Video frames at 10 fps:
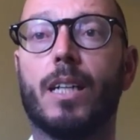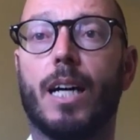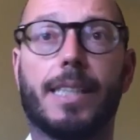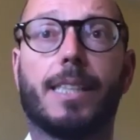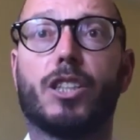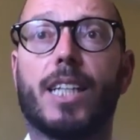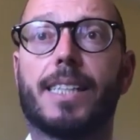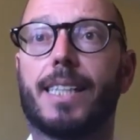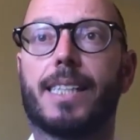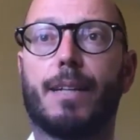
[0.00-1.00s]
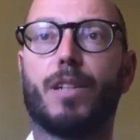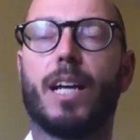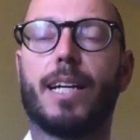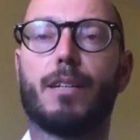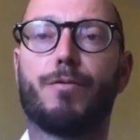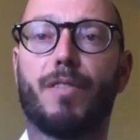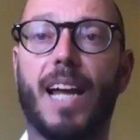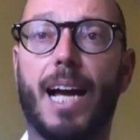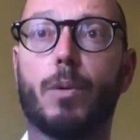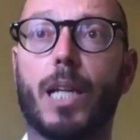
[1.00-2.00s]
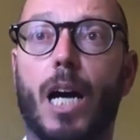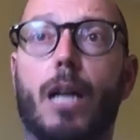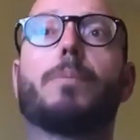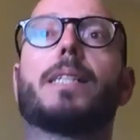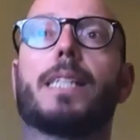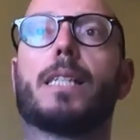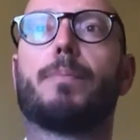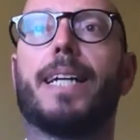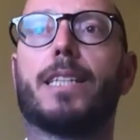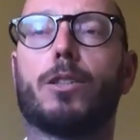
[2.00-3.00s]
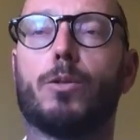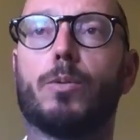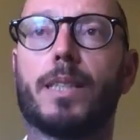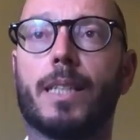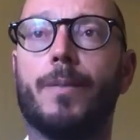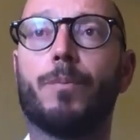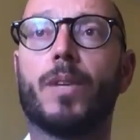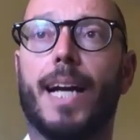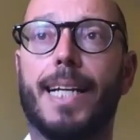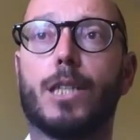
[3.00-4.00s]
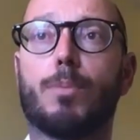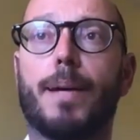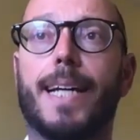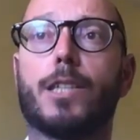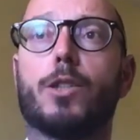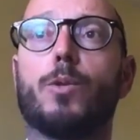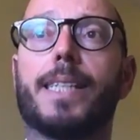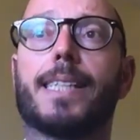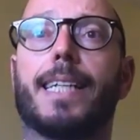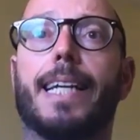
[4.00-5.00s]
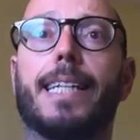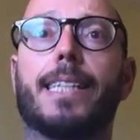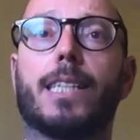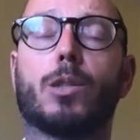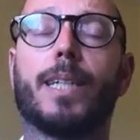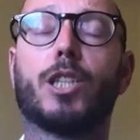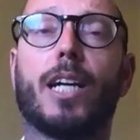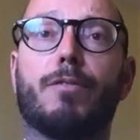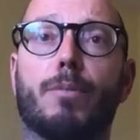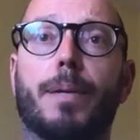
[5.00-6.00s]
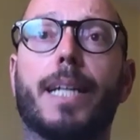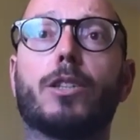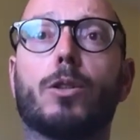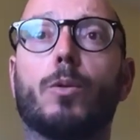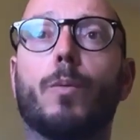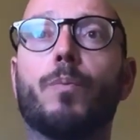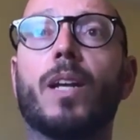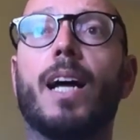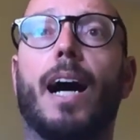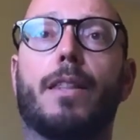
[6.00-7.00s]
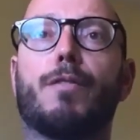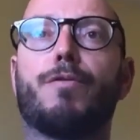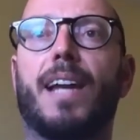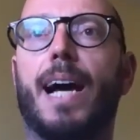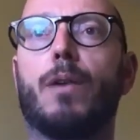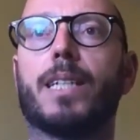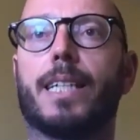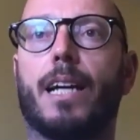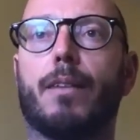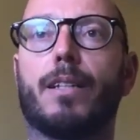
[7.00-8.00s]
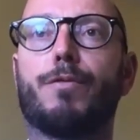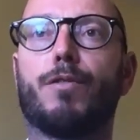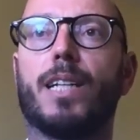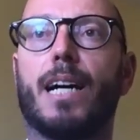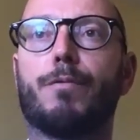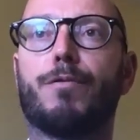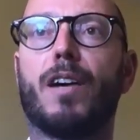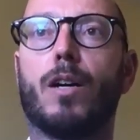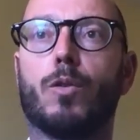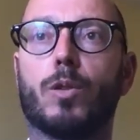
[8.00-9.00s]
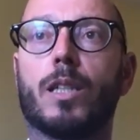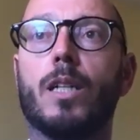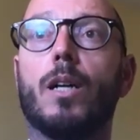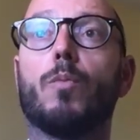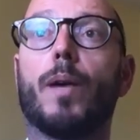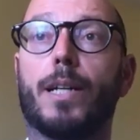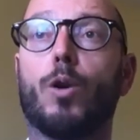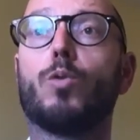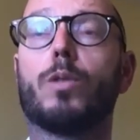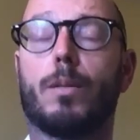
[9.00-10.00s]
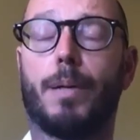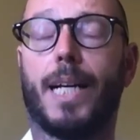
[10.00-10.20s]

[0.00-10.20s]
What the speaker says: I suggest it's something like a flower that opens its petals. Each petal is connected to each other petal, and the flower can only fully unfold when all the